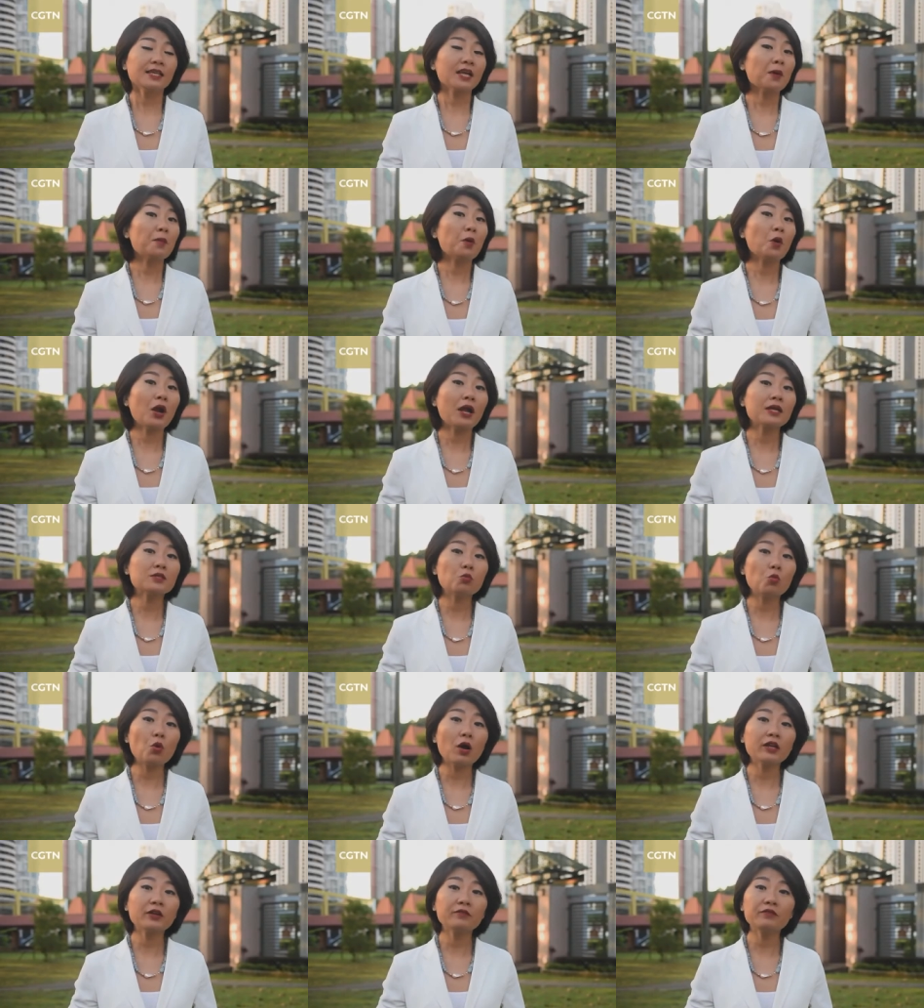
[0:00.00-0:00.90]
Singapore
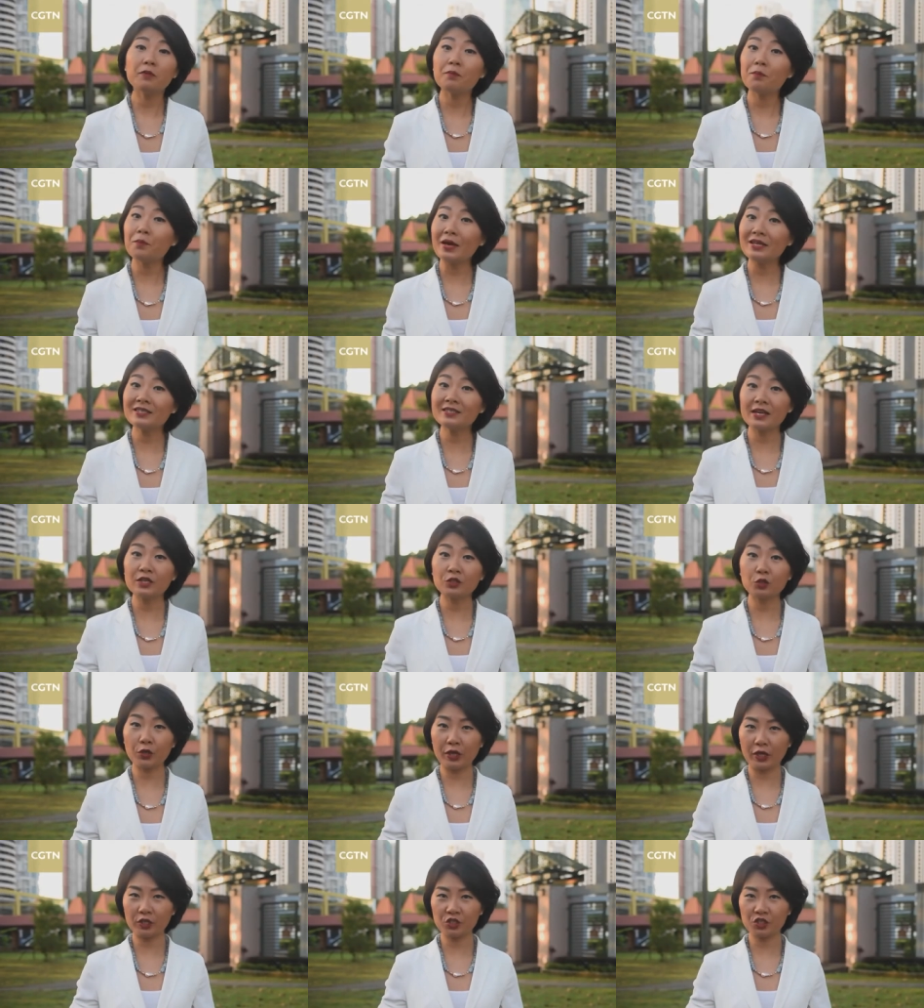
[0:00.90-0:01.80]
has one of the best
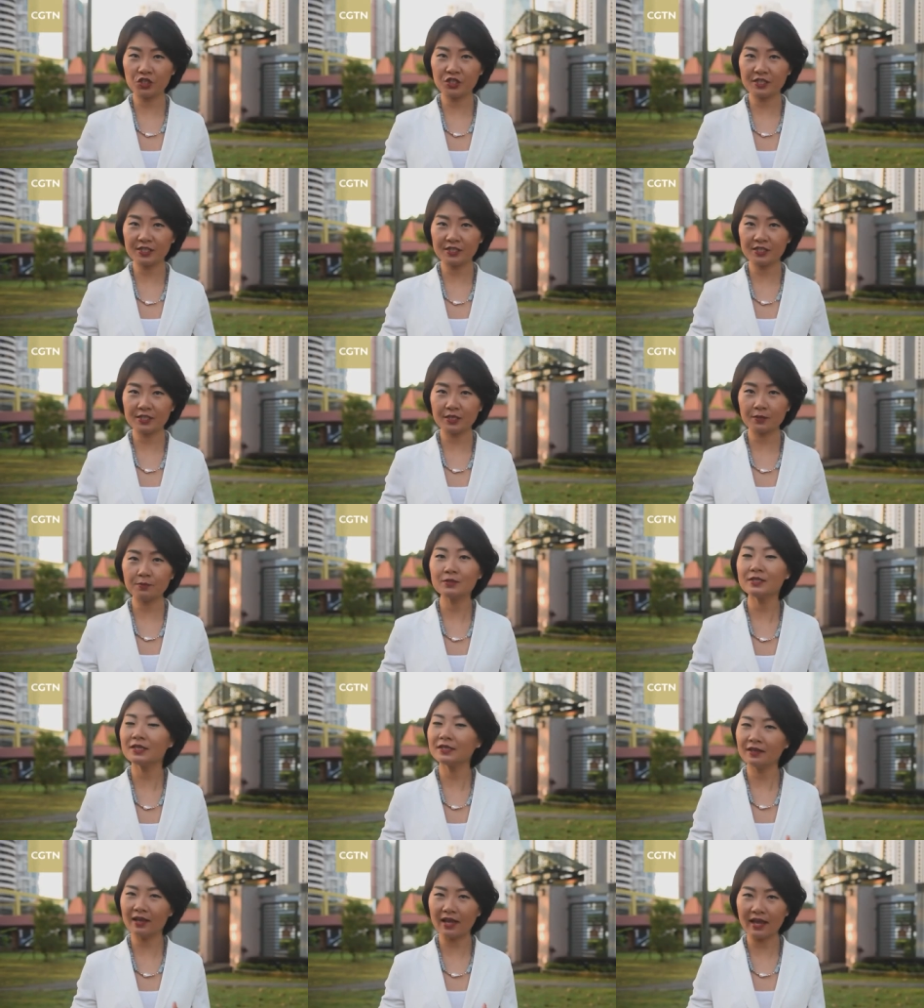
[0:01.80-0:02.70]
education
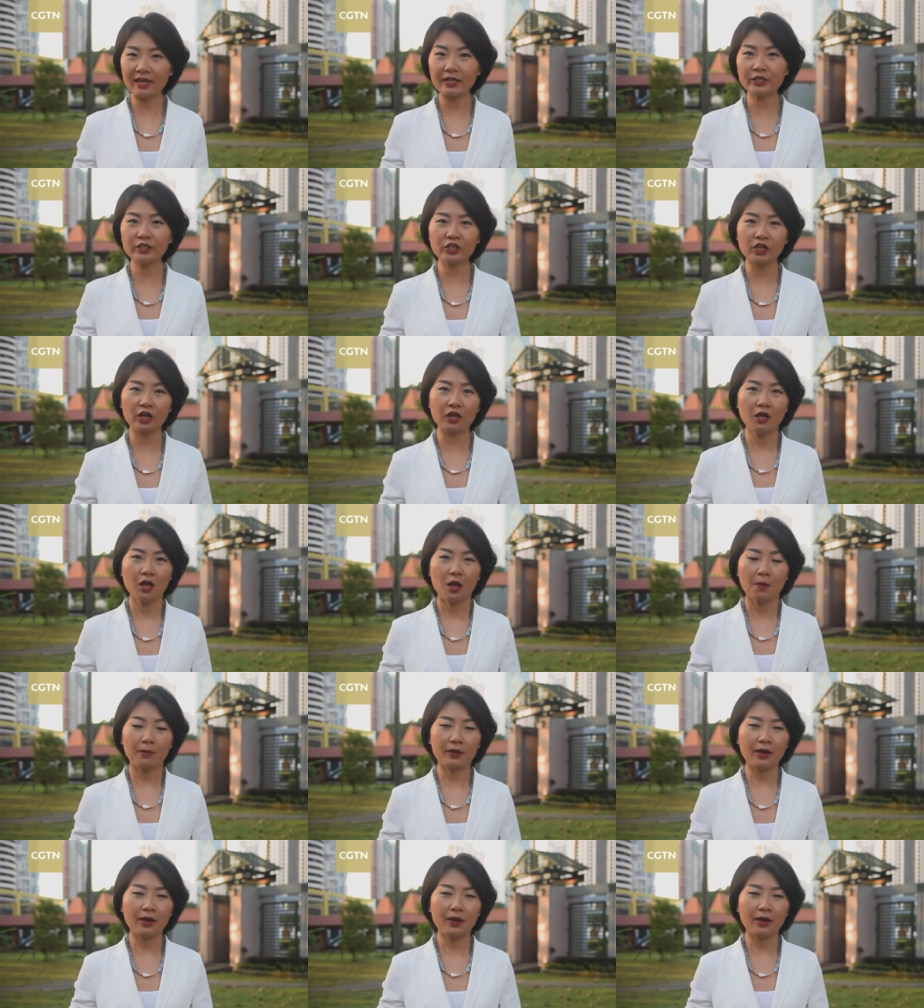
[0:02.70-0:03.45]
systems in Asia,